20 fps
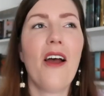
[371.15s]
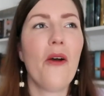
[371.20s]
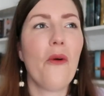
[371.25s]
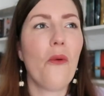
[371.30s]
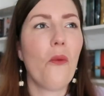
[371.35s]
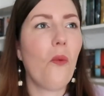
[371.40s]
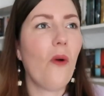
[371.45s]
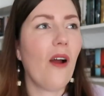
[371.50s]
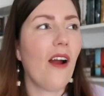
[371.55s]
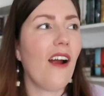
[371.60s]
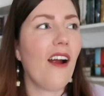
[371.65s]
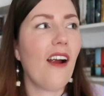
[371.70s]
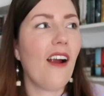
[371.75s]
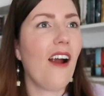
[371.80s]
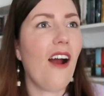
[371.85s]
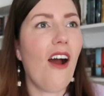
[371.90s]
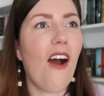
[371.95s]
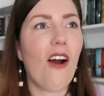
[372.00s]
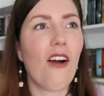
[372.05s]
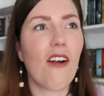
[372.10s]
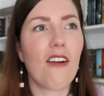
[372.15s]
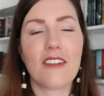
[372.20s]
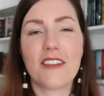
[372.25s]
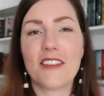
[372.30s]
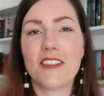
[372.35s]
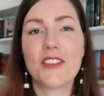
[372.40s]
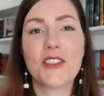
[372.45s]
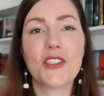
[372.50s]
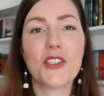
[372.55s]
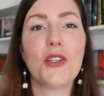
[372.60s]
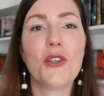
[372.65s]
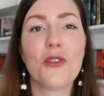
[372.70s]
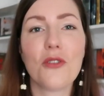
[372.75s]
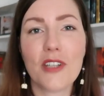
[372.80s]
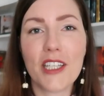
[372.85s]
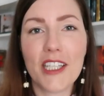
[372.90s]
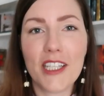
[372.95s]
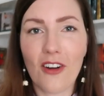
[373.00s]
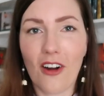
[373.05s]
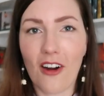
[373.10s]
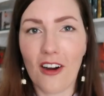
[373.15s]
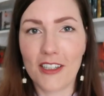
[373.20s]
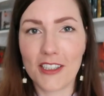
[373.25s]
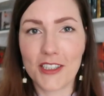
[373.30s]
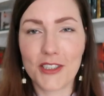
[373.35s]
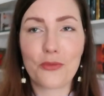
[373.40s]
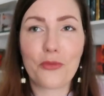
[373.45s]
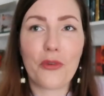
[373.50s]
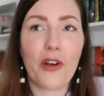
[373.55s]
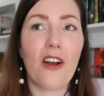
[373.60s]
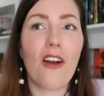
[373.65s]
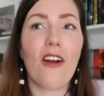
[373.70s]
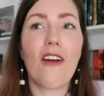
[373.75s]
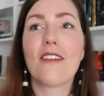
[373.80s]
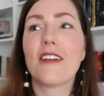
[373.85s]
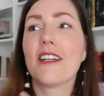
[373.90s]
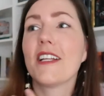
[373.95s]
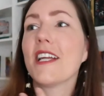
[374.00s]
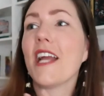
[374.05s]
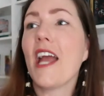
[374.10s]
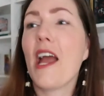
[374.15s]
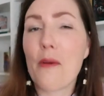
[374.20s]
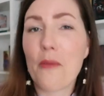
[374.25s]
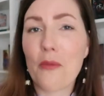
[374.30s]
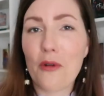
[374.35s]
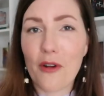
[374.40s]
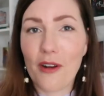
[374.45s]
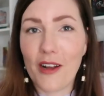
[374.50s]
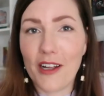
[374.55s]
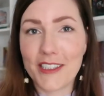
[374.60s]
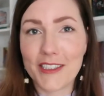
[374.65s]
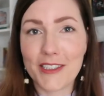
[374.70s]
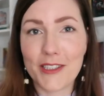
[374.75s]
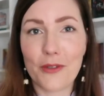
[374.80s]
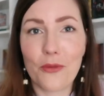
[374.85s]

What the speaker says: Where are the security guards? Where are the cameras?